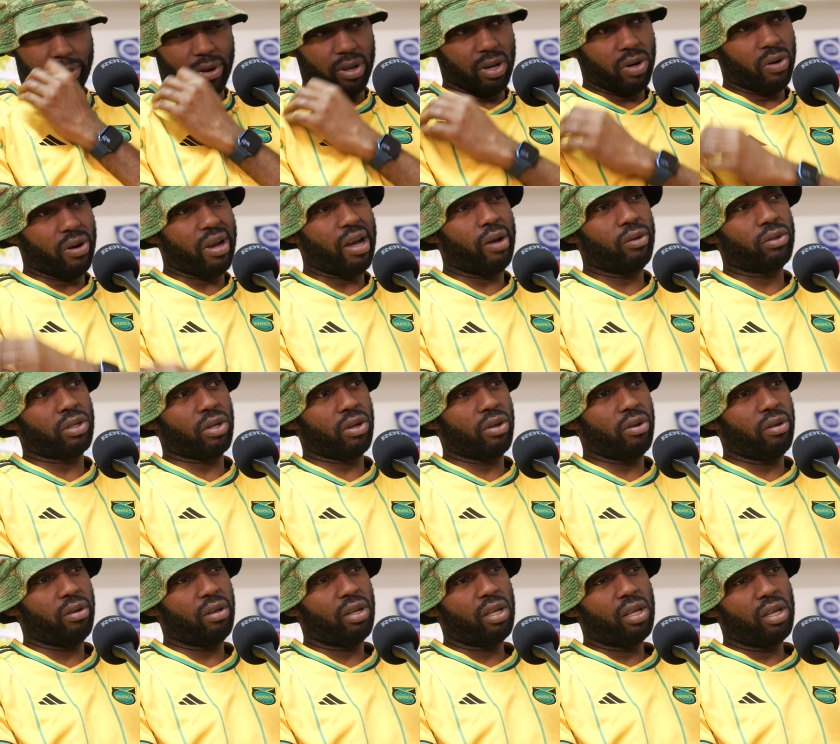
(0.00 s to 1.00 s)
But you know what I would
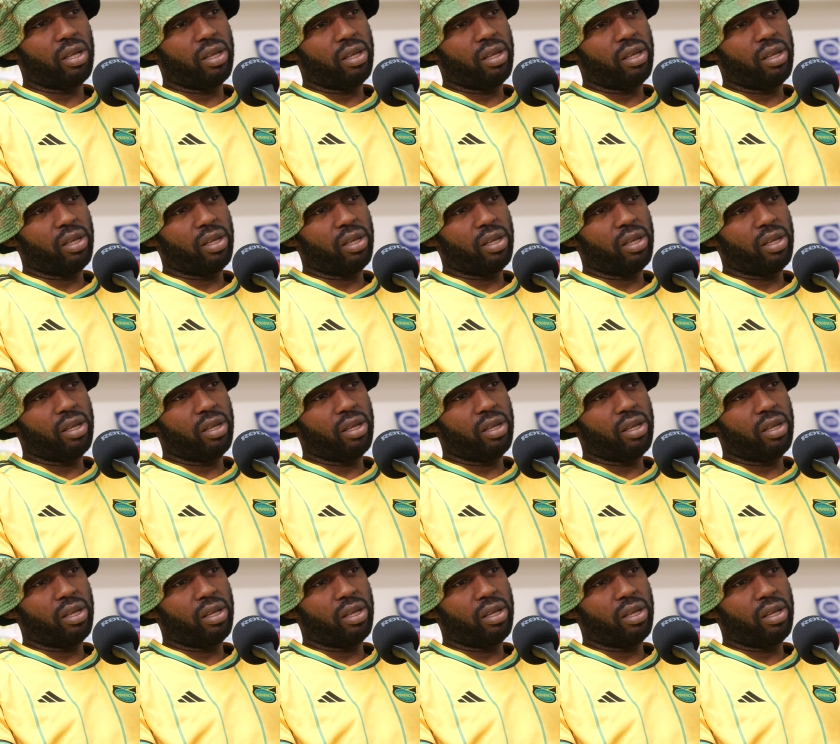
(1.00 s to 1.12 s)
do?